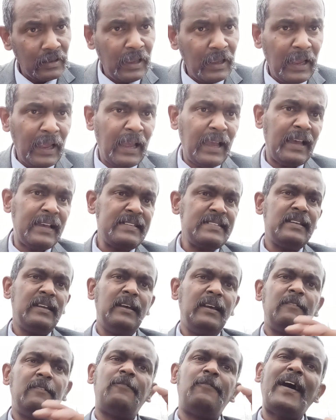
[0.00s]
has
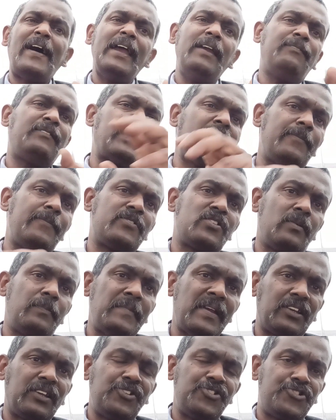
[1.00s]
five types of
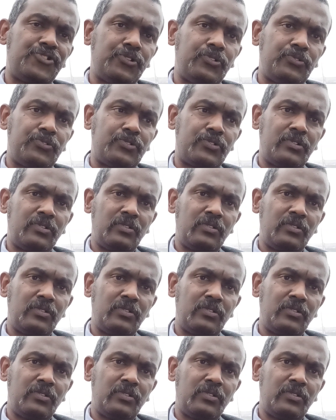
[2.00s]
magnitudes.